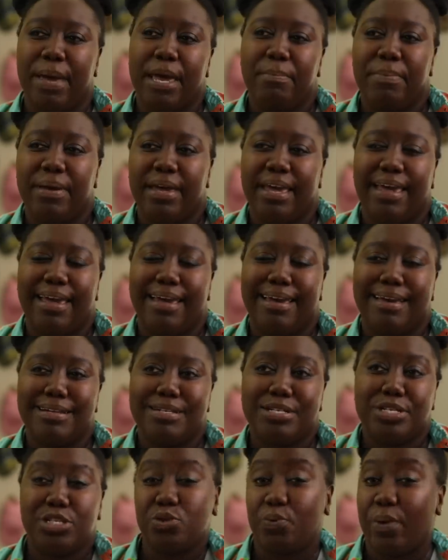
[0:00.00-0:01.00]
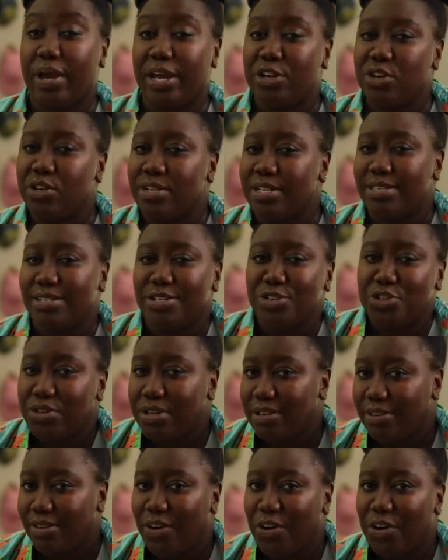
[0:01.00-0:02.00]
Maybe it swayed your
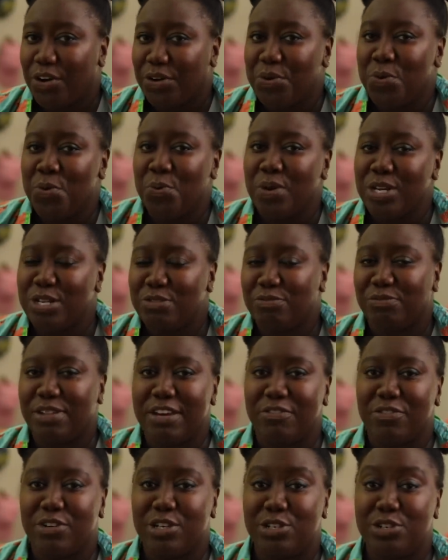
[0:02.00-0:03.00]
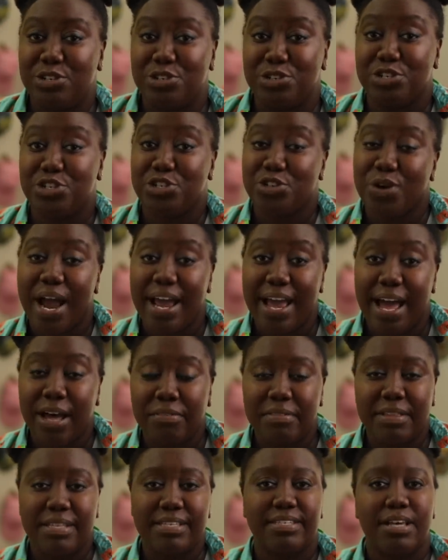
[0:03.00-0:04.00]
decision on which flavors you should try
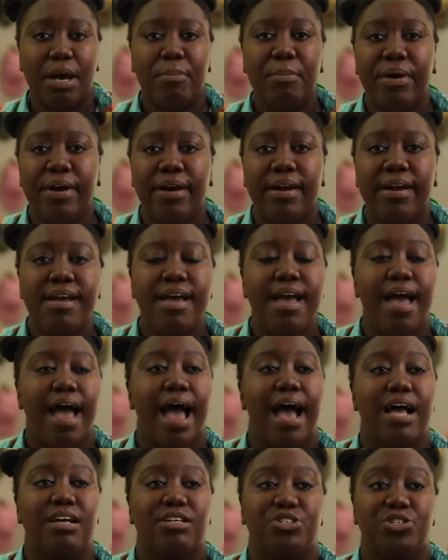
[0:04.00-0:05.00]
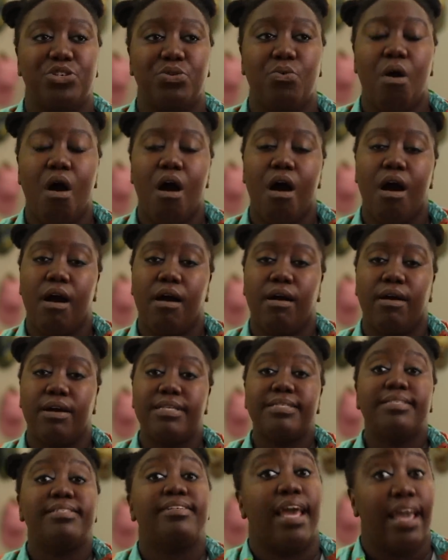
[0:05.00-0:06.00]
out this summer as you are
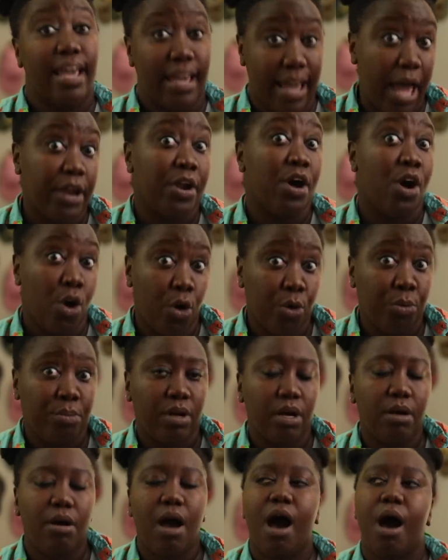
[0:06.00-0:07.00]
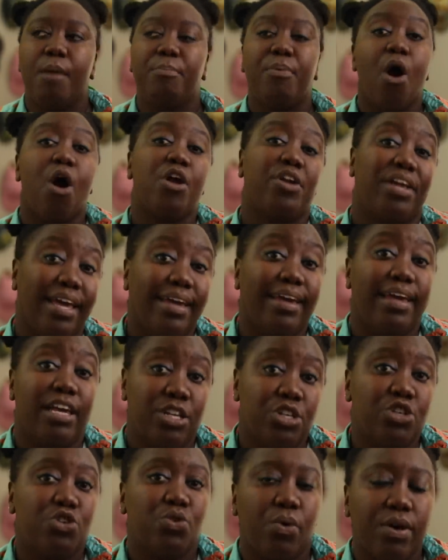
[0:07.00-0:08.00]
staying at home, uh, partying
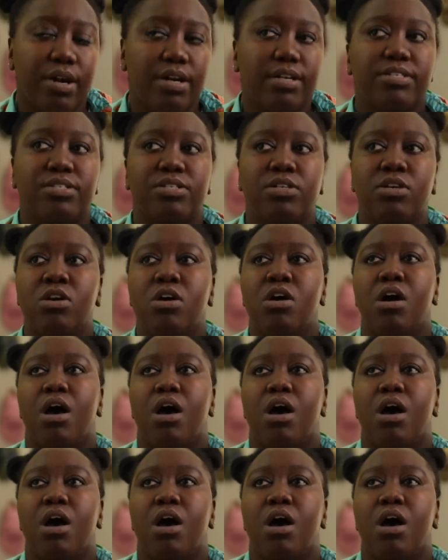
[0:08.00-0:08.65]
indoors.